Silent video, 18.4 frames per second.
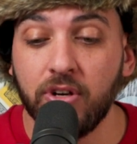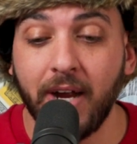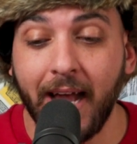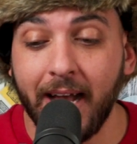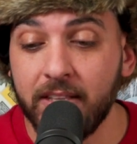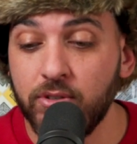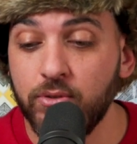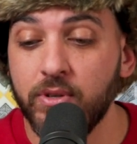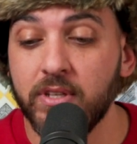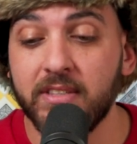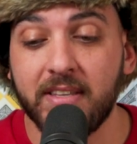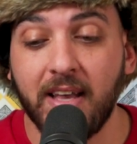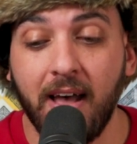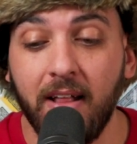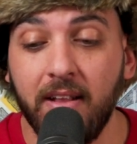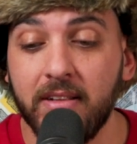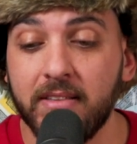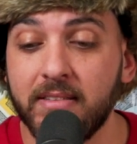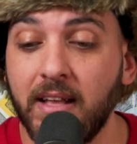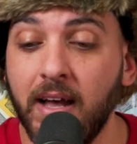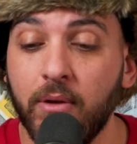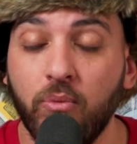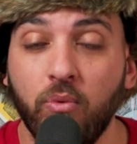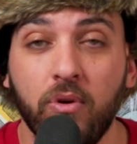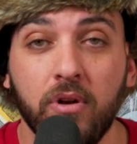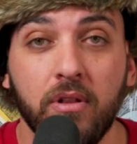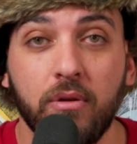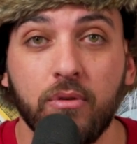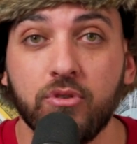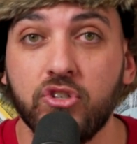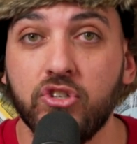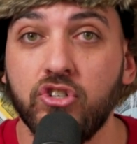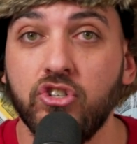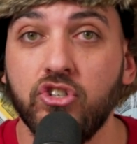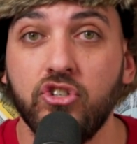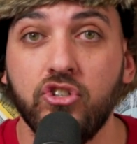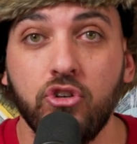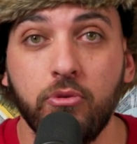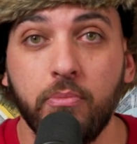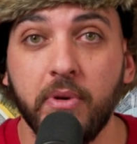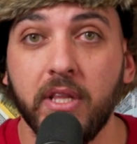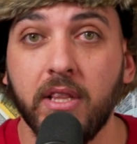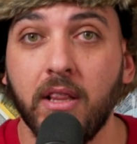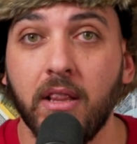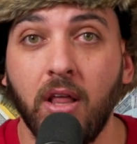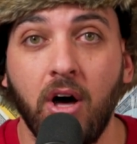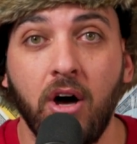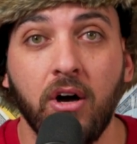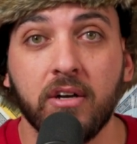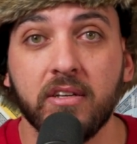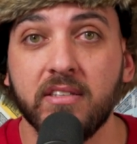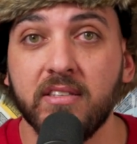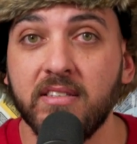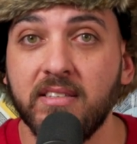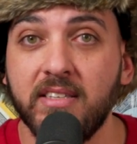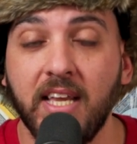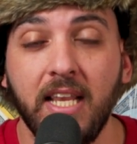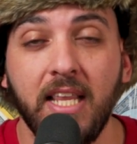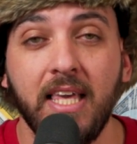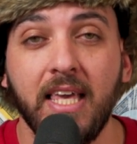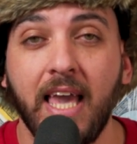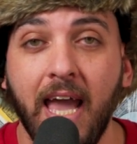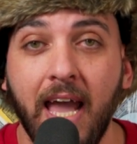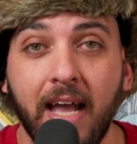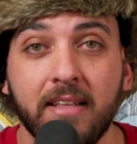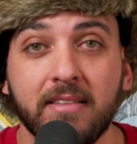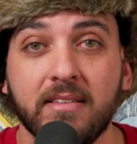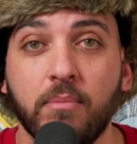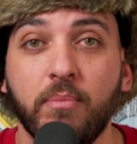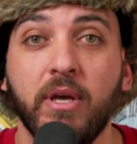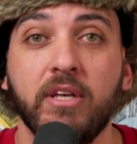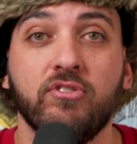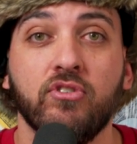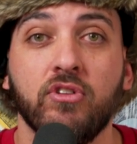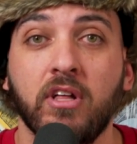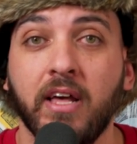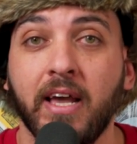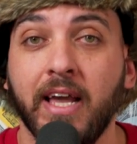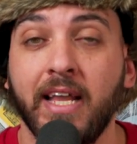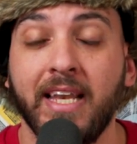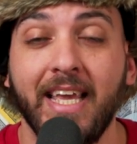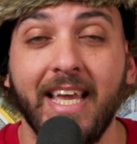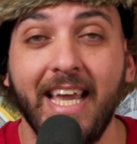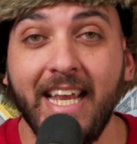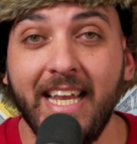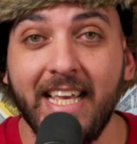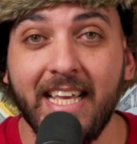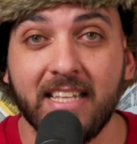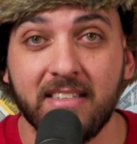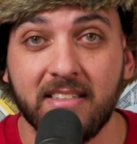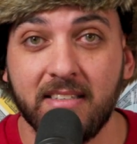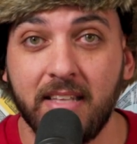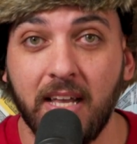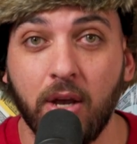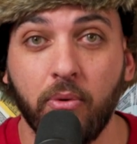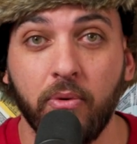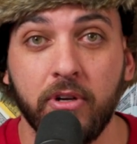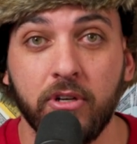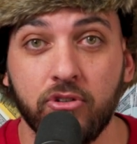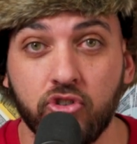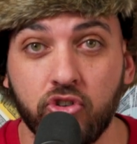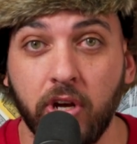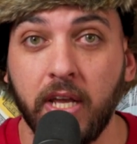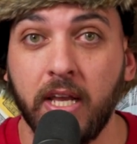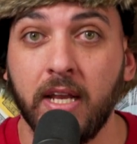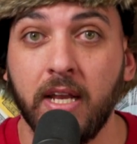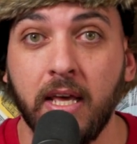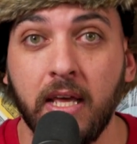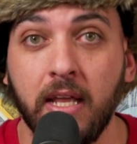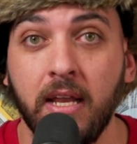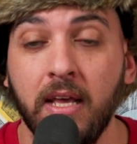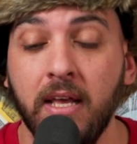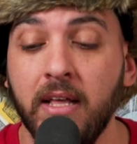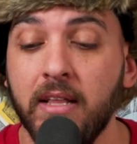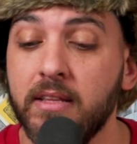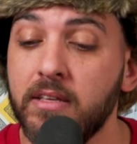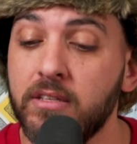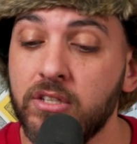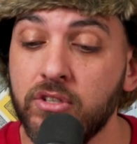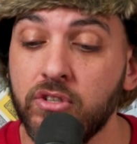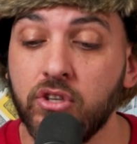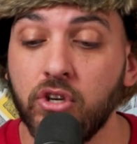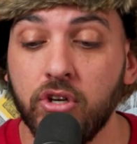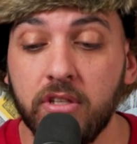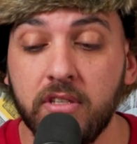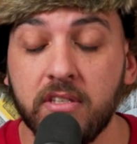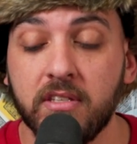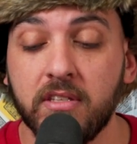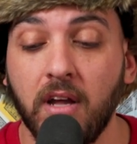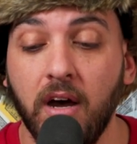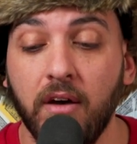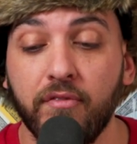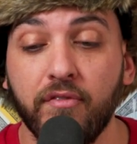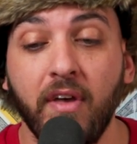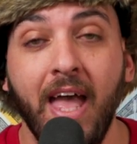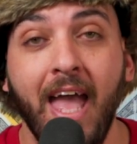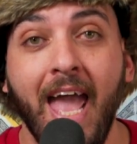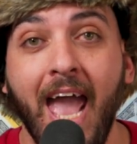As you can tell, it's not one of those stupid, long, skinny cans that makes you look like an idiot stick when you're drinking it. This is good stuff.